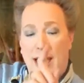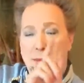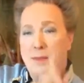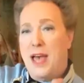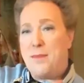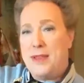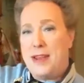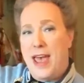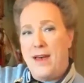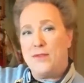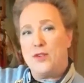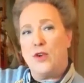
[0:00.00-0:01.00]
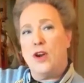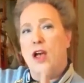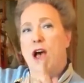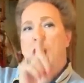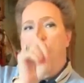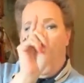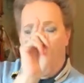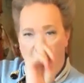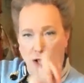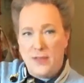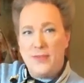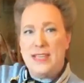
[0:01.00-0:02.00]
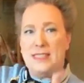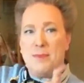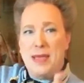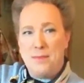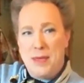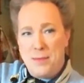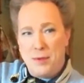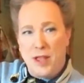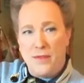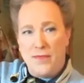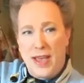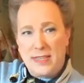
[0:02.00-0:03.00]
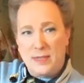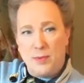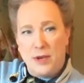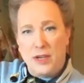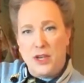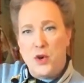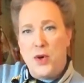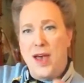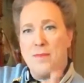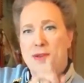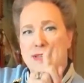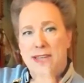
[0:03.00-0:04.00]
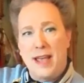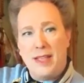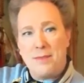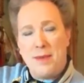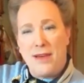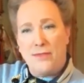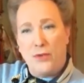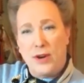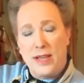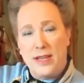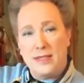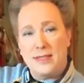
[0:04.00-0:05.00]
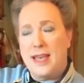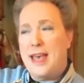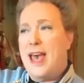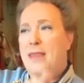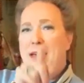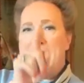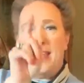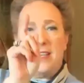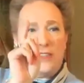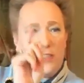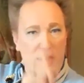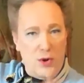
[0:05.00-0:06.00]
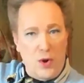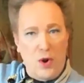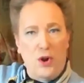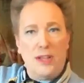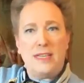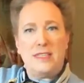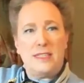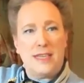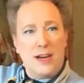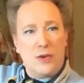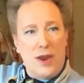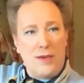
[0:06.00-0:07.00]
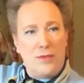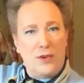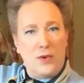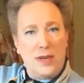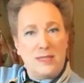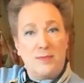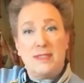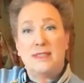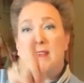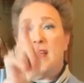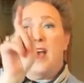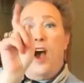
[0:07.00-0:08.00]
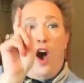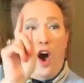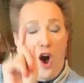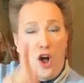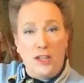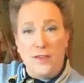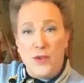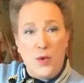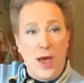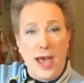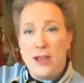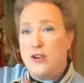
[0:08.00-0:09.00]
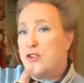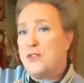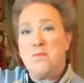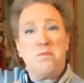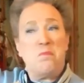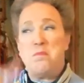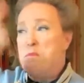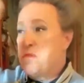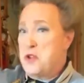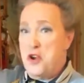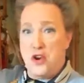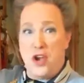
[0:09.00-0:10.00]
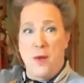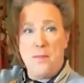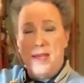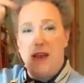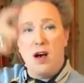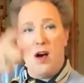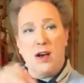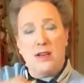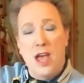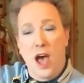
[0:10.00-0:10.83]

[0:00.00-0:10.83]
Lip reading: I'm coming after all of these mean people on Facebook who have been telling my friends that it is too early to decorate for Christmas. All of you haters you're going to be gone.